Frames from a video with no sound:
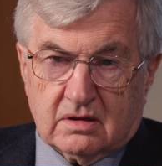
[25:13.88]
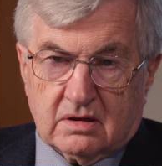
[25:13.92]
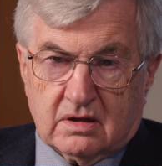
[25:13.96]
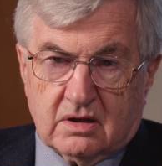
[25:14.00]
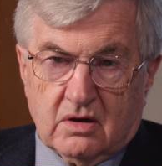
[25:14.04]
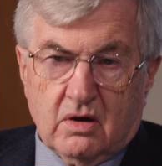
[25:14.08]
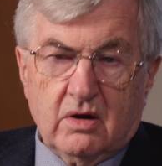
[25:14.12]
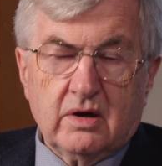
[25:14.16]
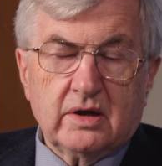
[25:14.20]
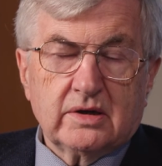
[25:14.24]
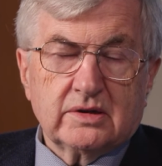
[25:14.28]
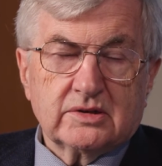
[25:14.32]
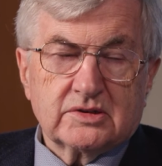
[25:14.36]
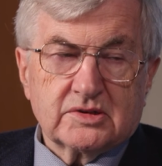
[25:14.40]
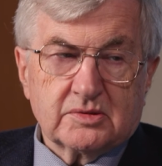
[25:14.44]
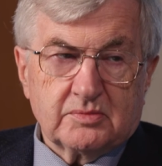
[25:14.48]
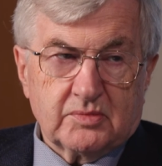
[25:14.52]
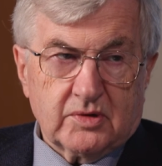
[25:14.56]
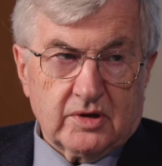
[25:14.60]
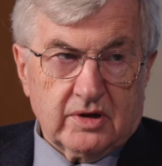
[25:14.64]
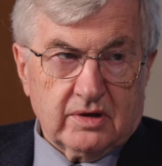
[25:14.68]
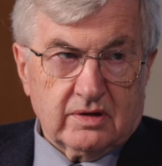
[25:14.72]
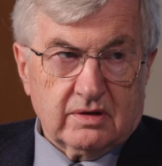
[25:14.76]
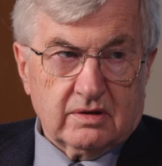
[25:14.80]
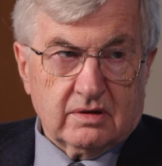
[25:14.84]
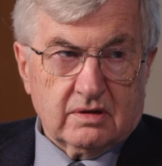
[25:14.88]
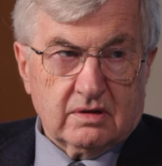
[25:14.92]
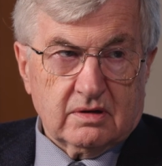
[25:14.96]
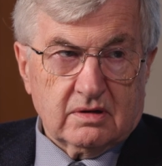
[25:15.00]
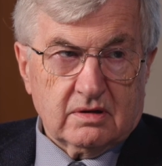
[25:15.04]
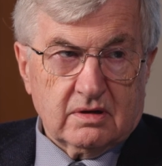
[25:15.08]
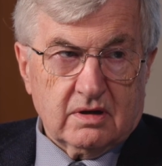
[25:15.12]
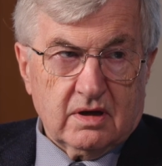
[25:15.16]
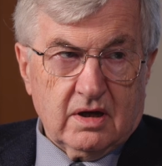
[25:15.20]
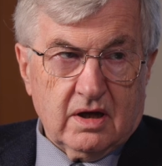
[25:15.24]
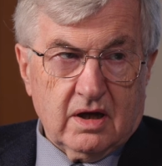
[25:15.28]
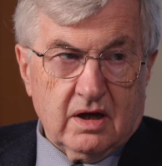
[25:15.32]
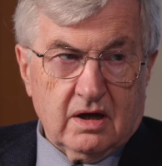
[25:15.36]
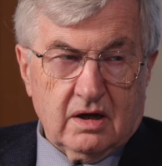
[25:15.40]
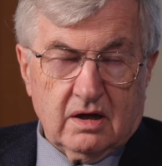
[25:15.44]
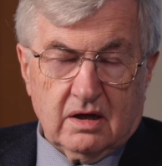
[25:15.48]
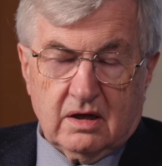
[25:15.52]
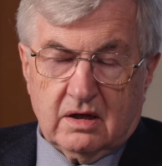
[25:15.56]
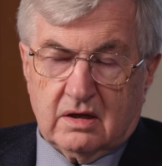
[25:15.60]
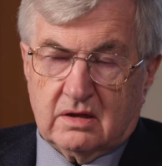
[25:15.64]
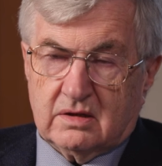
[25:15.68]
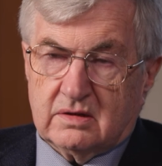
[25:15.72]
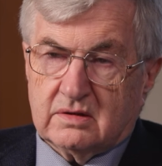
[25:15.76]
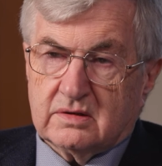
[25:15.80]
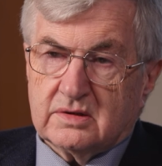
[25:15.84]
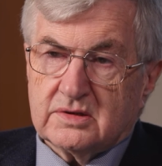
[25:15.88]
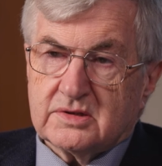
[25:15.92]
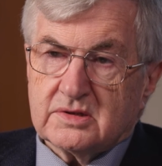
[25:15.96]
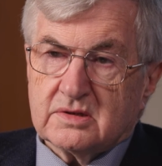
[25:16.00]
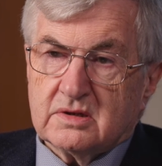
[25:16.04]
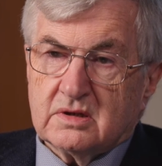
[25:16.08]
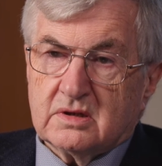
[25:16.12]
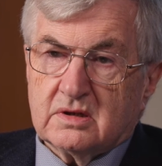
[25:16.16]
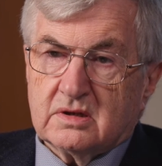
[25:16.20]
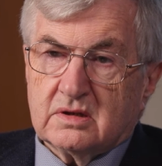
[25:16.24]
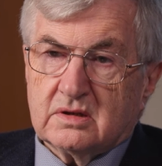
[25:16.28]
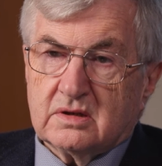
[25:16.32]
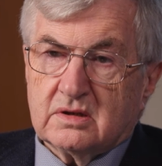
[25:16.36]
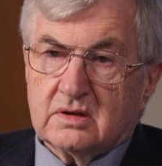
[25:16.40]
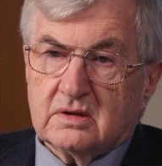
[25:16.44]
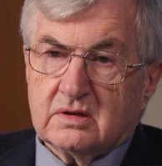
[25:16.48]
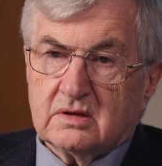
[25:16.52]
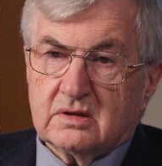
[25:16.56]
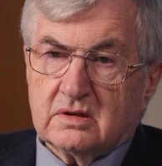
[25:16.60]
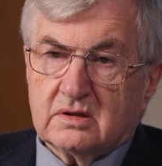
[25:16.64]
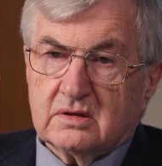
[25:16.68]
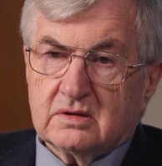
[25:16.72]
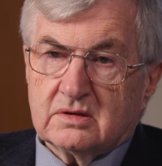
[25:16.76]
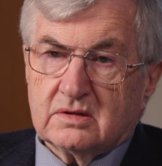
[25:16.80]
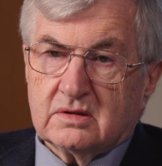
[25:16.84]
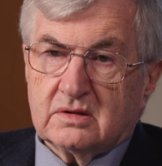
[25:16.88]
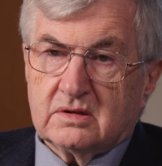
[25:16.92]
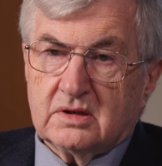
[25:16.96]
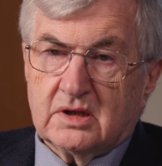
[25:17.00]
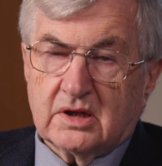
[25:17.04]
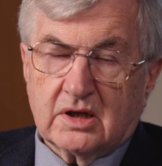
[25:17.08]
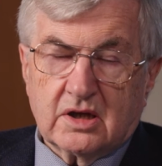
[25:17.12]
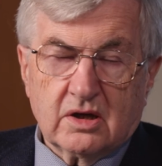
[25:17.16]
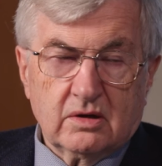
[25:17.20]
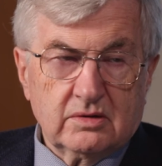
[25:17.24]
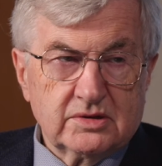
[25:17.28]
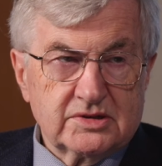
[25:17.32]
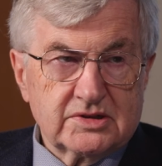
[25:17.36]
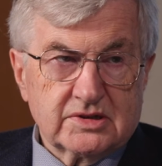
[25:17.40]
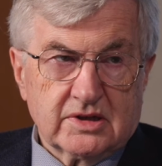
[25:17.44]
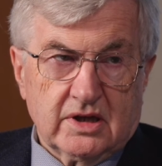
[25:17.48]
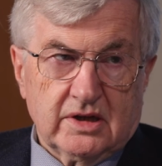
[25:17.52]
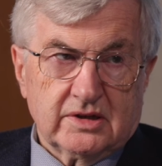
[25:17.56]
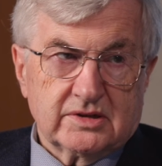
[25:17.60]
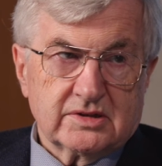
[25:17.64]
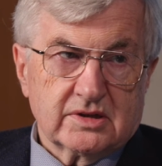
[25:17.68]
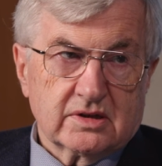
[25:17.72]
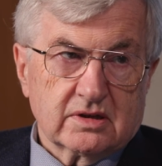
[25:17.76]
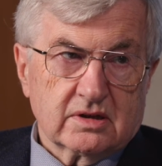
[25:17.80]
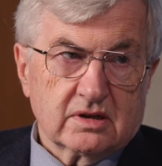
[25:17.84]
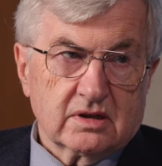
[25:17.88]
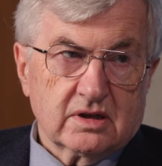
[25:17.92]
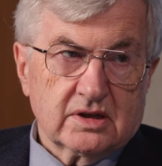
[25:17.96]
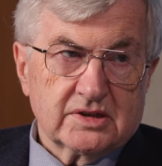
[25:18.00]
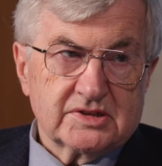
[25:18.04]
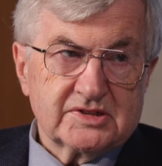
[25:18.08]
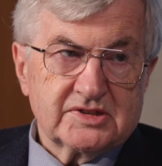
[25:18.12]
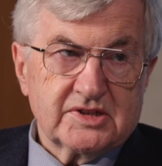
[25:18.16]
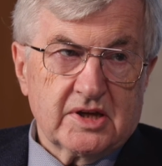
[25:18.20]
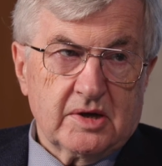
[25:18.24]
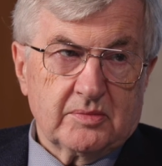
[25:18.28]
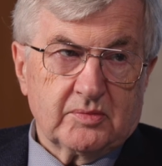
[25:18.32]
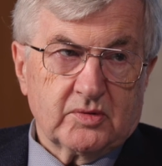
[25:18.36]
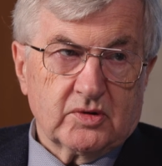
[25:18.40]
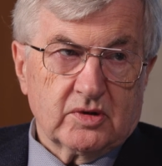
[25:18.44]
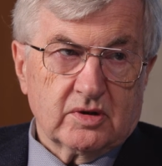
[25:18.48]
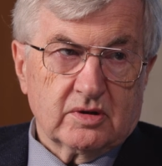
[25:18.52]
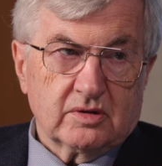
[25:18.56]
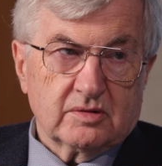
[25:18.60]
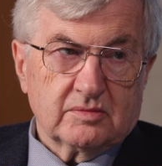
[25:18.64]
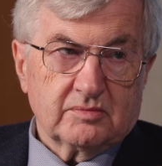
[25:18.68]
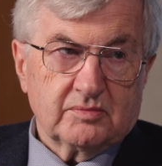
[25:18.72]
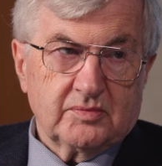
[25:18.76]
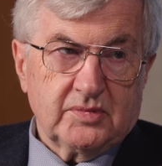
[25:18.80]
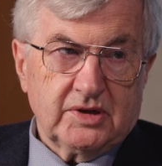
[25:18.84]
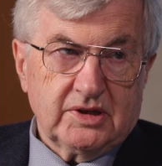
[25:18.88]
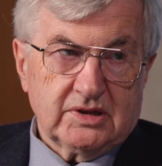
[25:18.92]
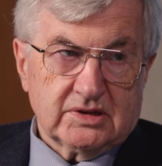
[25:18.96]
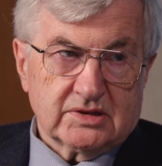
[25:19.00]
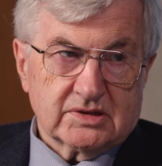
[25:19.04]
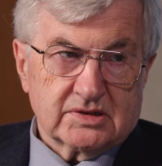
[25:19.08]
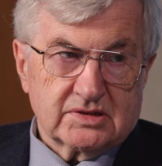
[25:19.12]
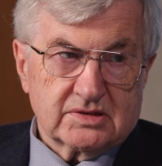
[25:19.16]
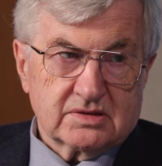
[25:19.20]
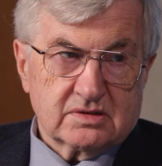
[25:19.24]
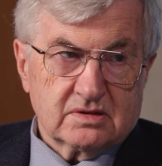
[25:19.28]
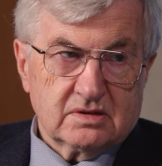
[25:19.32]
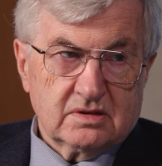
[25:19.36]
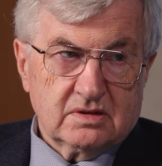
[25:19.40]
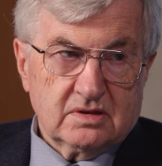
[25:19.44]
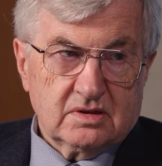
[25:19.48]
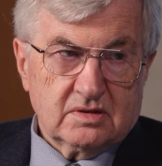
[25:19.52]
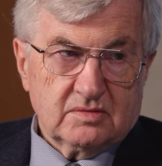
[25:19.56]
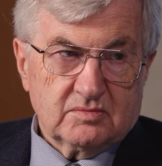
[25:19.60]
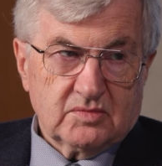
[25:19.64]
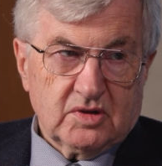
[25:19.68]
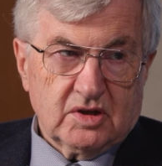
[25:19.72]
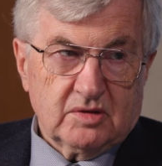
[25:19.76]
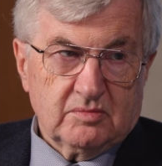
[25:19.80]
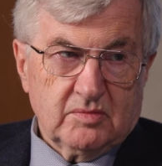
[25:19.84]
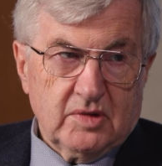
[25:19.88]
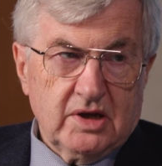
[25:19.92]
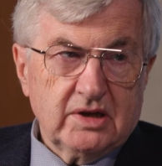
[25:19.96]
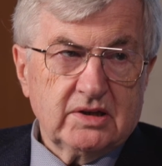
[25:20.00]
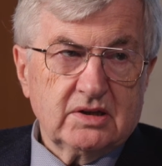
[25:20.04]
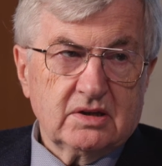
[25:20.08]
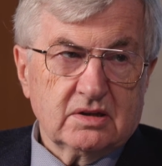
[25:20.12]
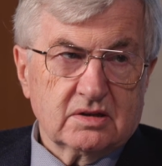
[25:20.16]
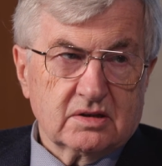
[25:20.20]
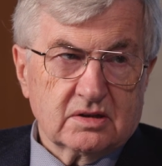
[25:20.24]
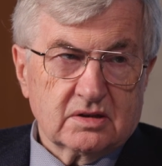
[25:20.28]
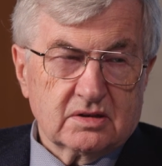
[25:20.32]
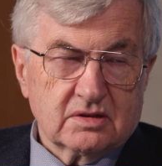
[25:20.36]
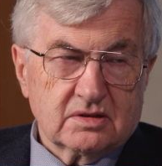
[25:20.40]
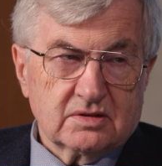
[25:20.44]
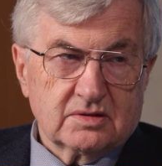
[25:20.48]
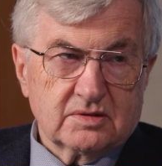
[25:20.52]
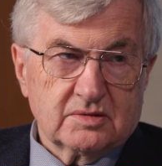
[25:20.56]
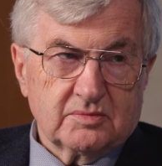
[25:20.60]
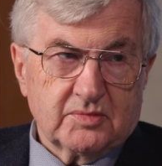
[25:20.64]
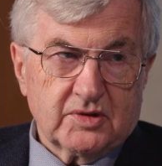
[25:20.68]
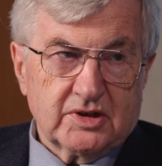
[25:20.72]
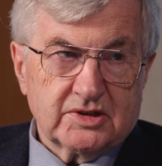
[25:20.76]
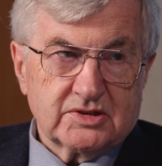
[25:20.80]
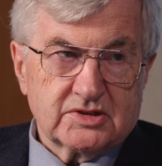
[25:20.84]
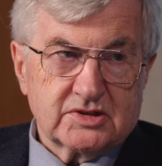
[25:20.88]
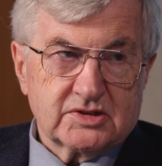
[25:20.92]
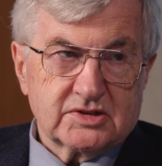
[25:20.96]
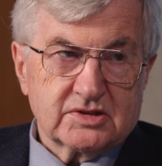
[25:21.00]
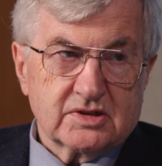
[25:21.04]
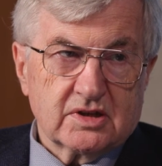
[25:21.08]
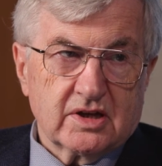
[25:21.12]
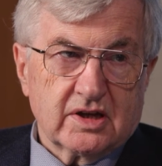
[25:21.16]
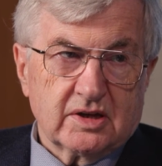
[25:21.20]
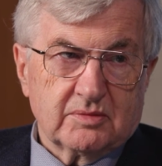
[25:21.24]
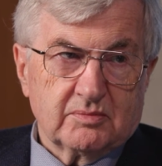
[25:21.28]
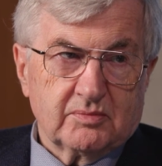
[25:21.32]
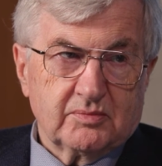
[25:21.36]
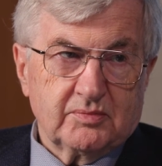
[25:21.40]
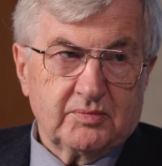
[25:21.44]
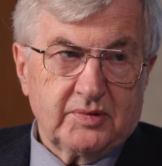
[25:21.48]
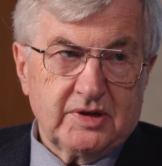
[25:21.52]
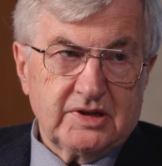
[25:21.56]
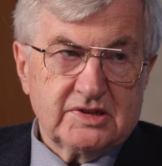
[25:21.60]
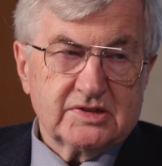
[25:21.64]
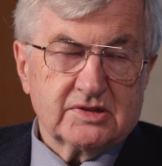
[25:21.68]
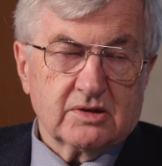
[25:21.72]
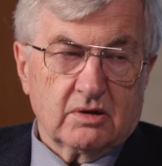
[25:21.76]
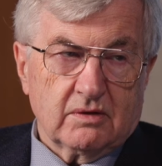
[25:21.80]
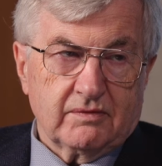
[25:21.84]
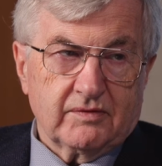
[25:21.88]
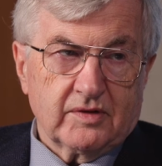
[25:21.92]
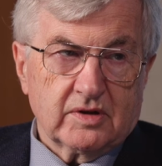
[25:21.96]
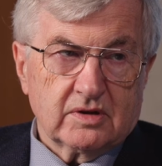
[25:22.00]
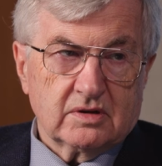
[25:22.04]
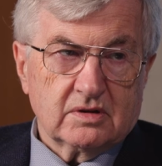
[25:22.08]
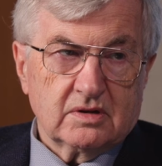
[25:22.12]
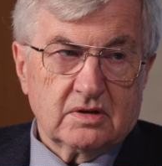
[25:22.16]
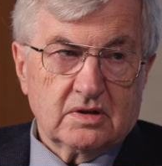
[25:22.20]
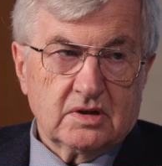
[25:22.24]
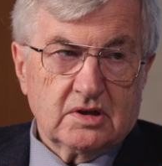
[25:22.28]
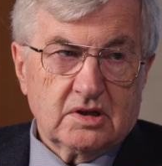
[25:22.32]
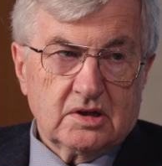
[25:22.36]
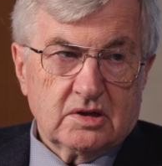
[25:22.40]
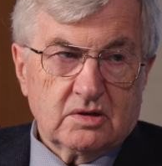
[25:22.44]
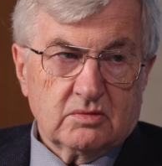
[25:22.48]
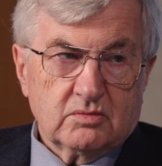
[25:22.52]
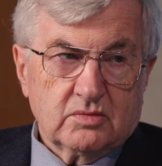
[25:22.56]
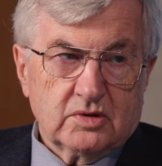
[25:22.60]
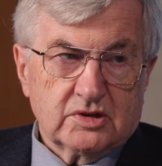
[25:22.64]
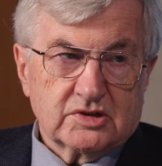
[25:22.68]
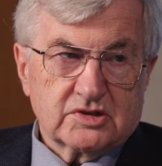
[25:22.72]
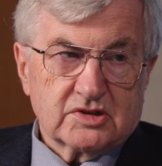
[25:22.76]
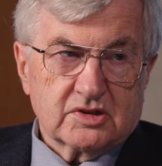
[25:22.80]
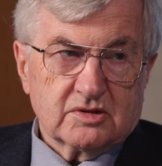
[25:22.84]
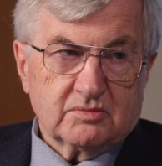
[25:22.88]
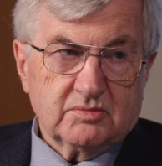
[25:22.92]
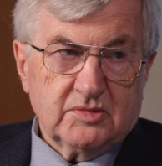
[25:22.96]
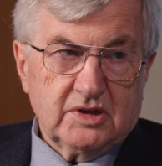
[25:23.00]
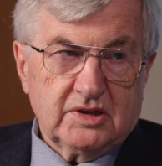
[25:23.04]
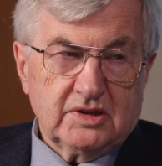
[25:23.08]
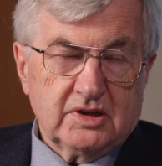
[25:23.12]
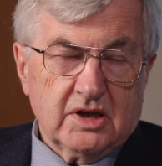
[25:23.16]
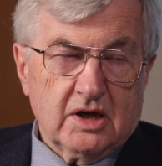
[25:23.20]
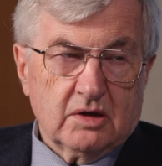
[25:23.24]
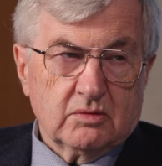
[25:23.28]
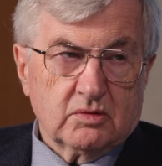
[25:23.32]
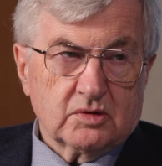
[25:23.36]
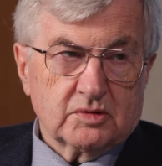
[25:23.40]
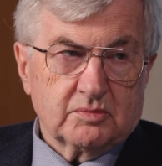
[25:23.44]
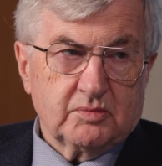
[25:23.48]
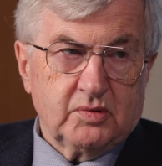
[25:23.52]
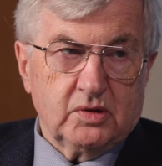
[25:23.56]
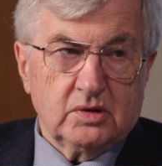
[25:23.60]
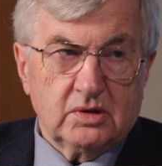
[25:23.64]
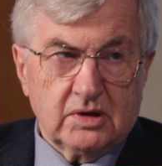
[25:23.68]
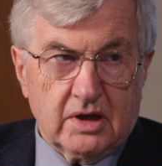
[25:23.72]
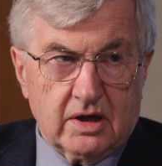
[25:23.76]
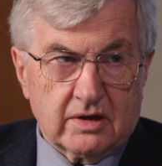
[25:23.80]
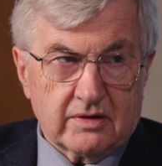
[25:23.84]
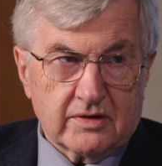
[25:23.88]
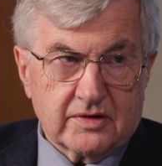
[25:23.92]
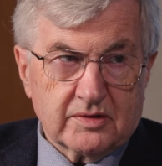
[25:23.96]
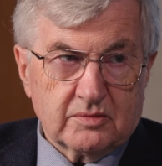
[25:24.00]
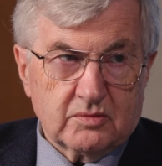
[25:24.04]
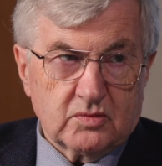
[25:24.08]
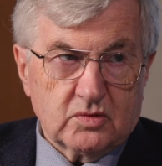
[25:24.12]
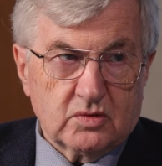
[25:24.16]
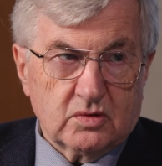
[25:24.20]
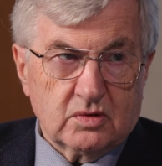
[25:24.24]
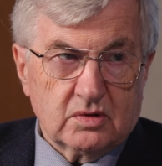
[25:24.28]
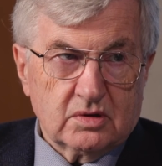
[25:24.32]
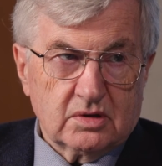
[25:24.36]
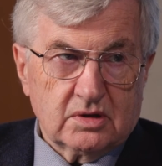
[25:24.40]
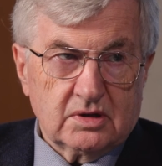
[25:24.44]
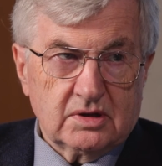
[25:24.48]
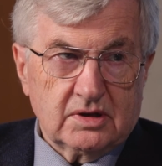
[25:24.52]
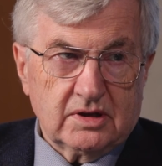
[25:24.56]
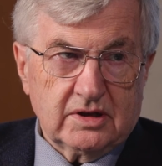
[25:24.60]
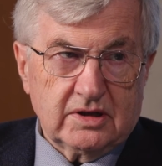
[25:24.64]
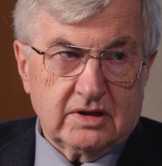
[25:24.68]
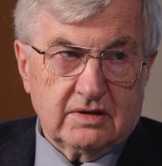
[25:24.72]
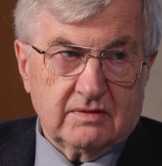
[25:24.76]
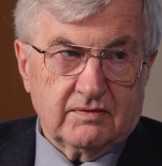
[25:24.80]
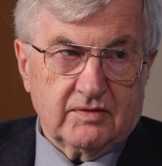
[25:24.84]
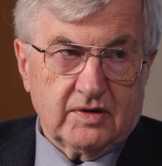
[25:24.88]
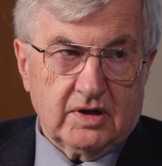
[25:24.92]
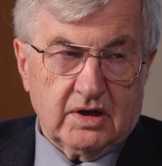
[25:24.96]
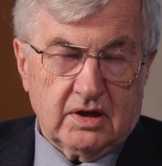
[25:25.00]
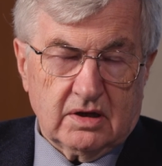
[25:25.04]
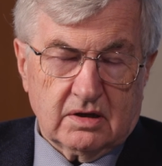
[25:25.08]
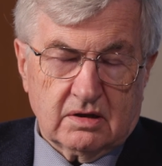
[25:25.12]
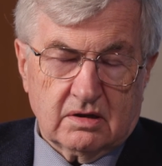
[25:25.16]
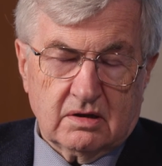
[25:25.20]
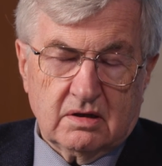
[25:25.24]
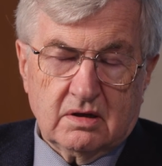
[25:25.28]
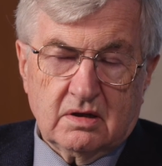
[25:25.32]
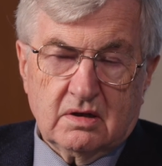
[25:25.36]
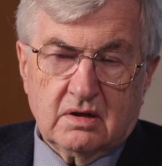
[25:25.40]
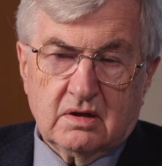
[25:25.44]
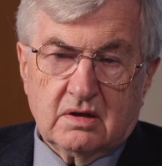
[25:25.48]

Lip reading: going to Britain and negotiating a separate peace, by making the Brits a peace offer, which would mean they would pull out of the war, leaving